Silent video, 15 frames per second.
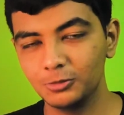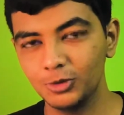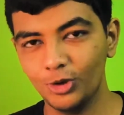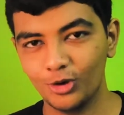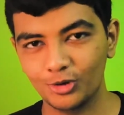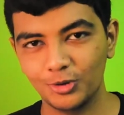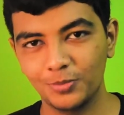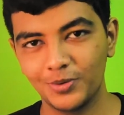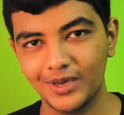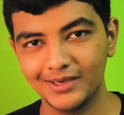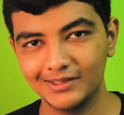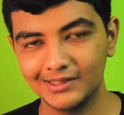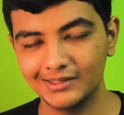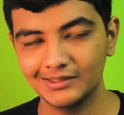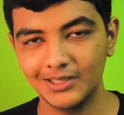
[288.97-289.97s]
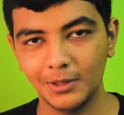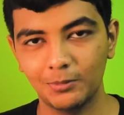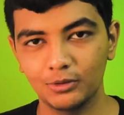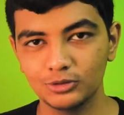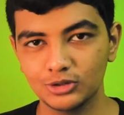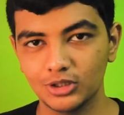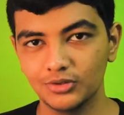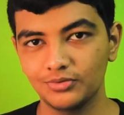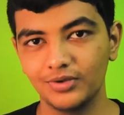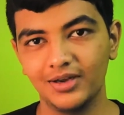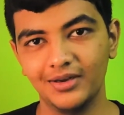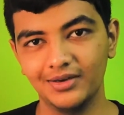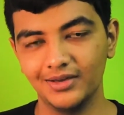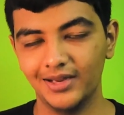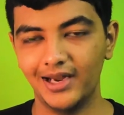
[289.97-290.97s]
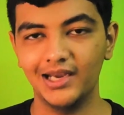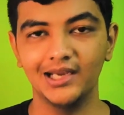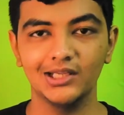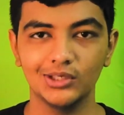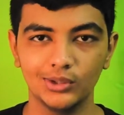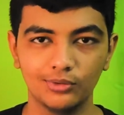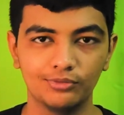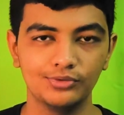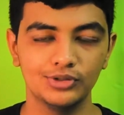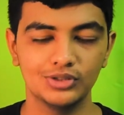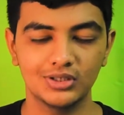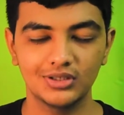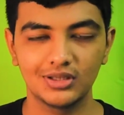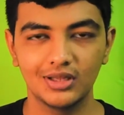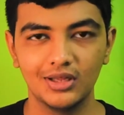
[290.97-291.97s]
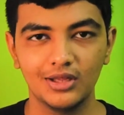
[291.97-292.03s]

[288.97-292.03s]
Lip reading: be occupying that type of stuff and adding new features.